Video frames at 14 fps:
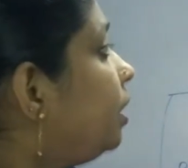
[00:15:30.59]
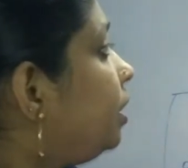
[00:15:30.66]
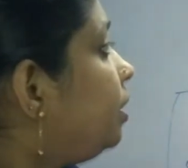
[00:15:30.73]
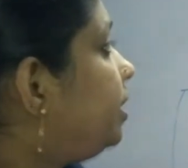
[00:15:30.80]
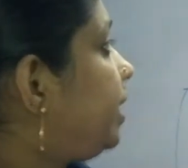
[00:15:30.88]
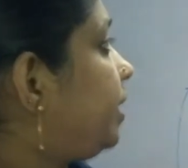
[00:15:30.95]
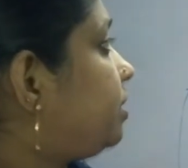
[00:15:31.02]

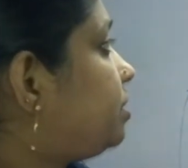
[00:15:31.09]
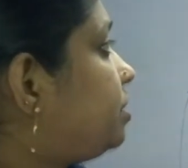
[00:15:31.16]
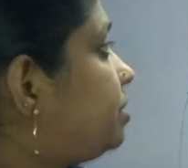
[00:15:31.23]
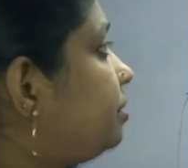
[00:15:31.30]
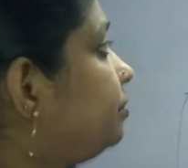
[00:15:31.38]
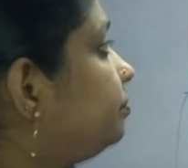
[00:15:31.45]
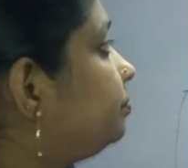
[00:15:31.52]

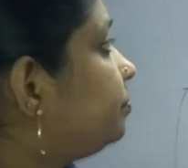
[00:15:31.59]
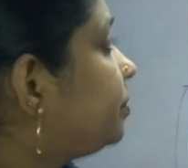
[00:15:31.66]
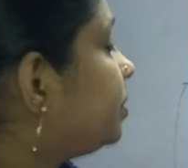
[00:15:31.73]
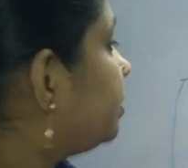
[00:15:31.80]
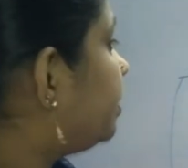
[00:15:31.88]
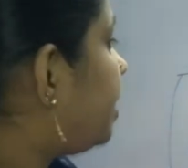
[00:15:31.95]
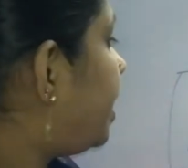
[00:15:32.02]
Next,
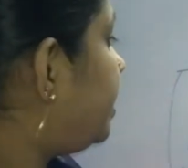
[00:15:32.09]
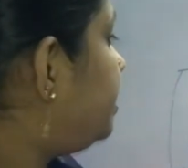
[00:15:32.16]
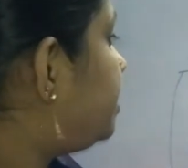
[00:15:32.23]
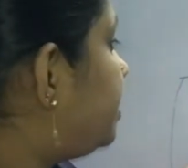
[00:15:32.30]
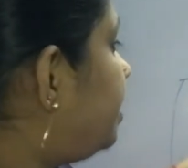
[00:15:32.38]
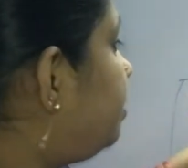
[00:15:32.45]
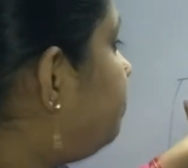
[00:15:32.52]
I
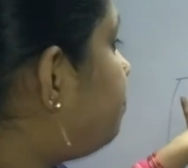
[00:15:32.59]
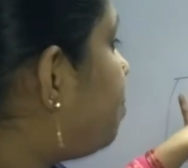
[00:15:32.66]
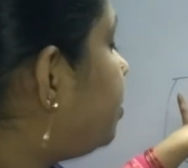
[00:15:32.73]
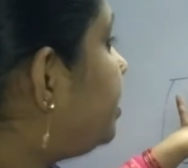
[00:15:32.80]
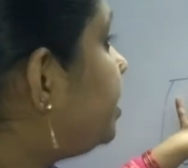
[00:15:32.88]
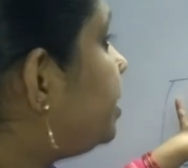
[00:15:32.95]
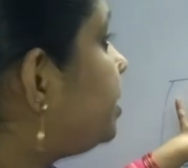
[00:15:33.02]
said
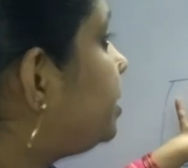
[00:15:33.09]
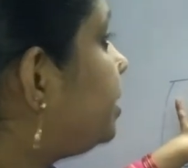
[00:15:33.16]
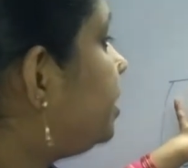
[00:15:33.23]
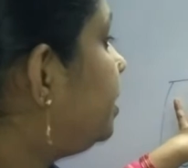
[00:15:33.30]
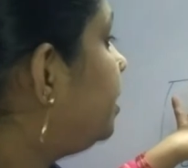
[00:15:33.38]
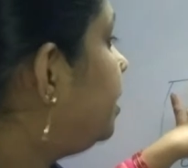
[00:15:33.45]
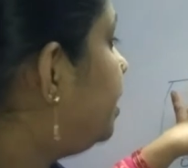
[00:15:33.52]
what is
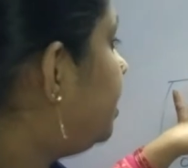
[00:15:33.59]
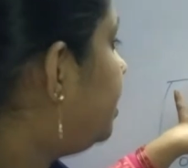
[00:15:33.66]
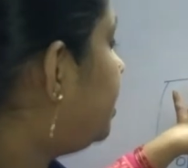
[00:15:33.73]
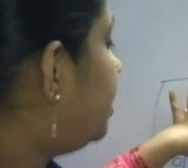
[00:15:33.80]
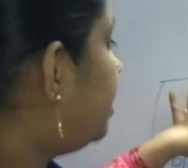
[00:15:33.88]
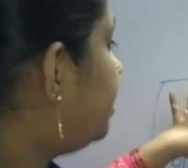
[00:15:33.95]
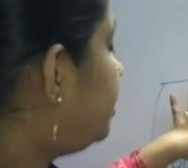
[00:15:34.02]
the
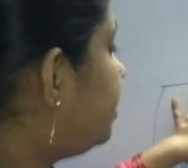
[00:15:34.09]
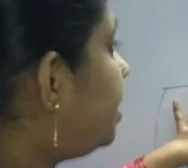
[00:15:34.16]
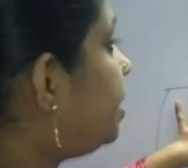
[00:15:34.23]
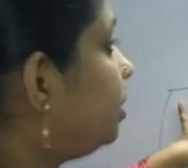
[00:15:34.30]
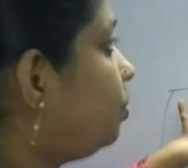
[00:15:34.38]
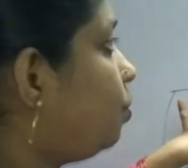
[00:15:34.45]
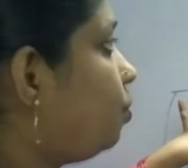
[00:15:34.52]

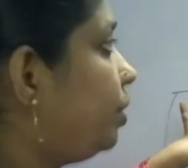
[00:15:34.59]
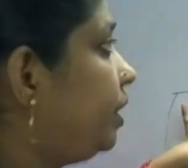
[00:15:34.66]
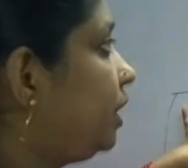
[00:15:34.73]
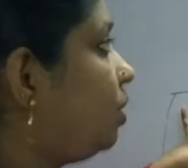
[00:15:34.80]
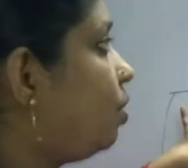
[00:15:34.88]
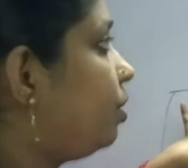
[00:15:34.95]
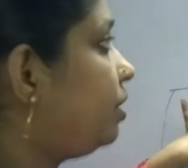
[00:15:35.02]
thing
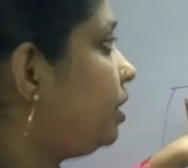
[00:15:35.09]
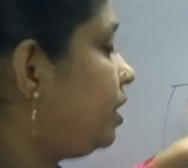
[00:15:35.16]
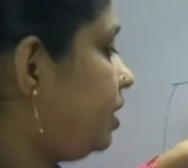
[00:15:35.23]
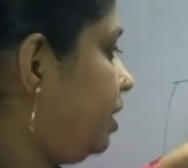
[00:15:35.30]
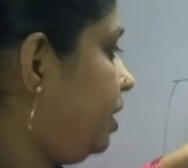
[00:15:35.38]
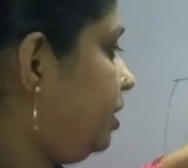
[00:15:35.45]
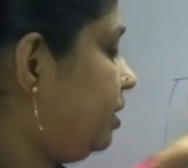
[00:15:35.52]
going on
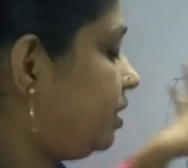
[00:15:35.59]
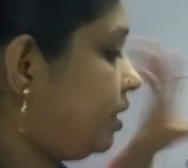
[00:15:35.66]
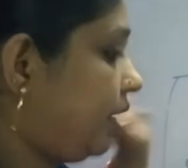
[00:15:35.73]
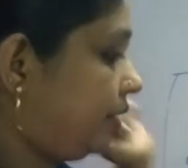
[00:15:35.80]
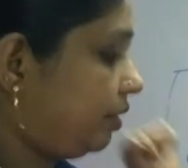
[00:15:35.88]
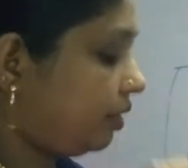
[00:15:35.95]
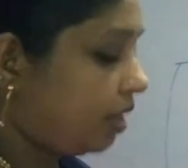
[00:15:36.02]
inside.